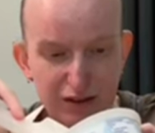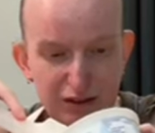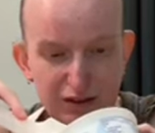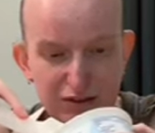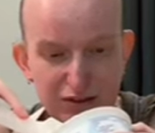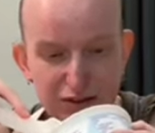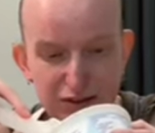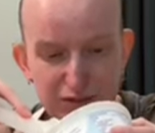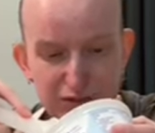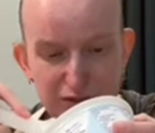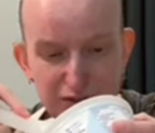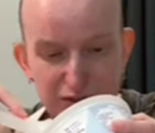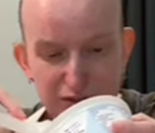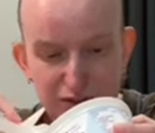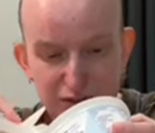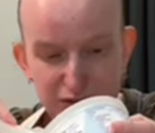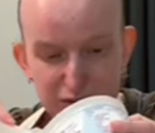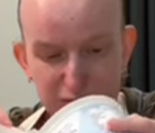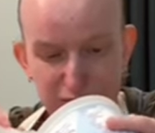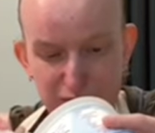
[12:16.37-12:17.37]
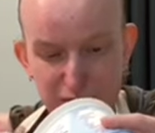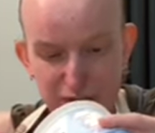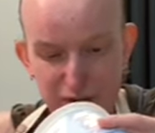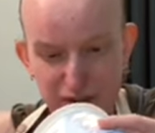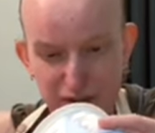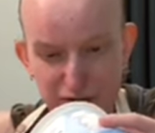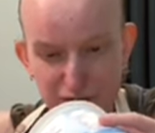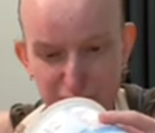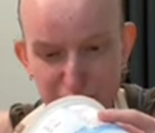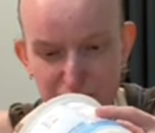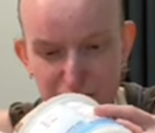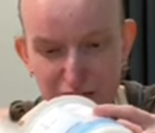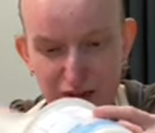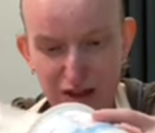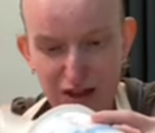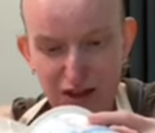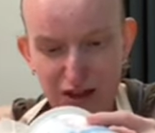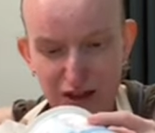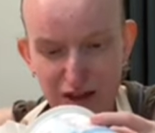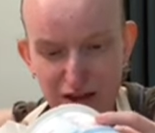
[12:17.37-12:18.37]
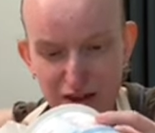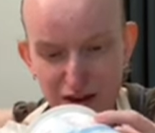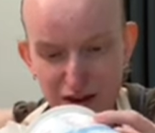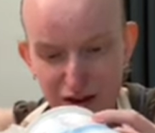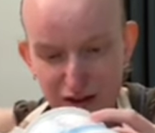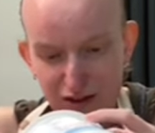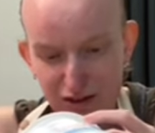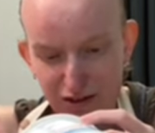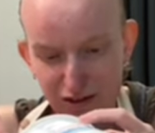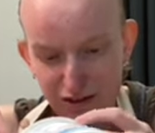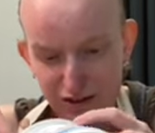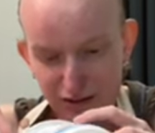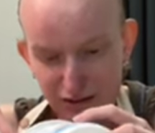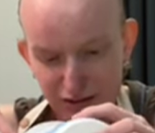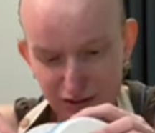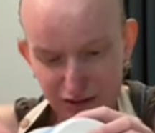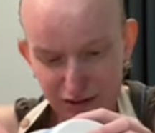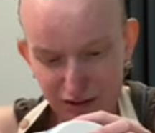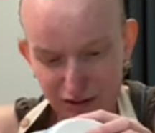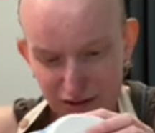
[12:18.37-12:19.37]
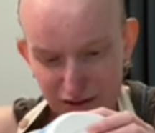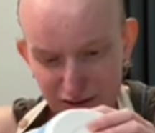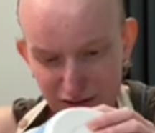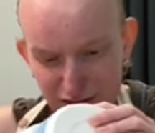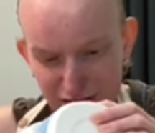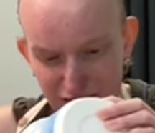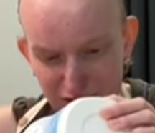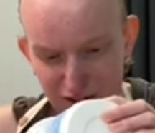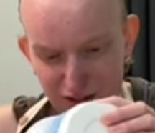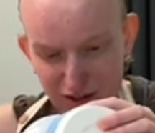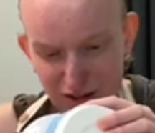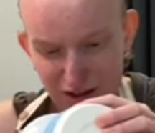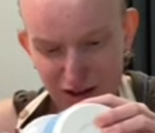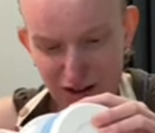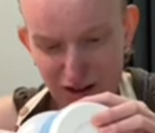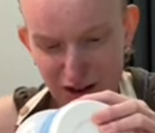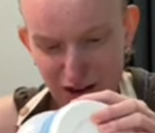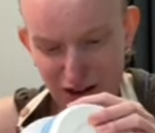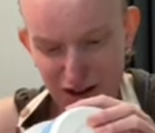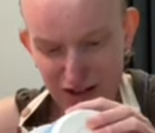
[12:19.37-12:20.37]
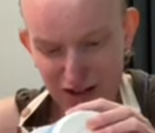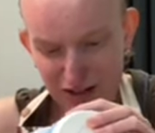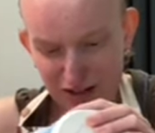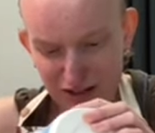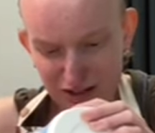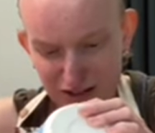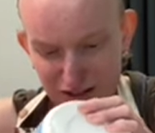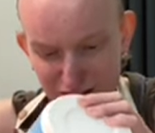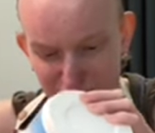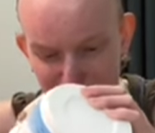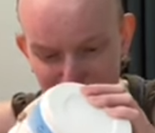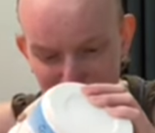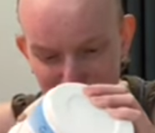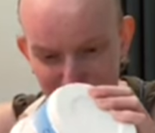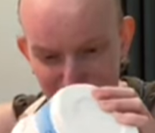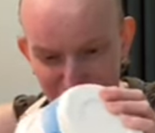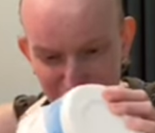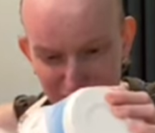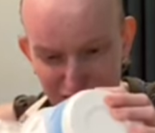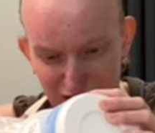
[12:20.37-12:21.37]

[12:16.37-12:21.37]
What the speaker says: I'm just going to put this all in nicely.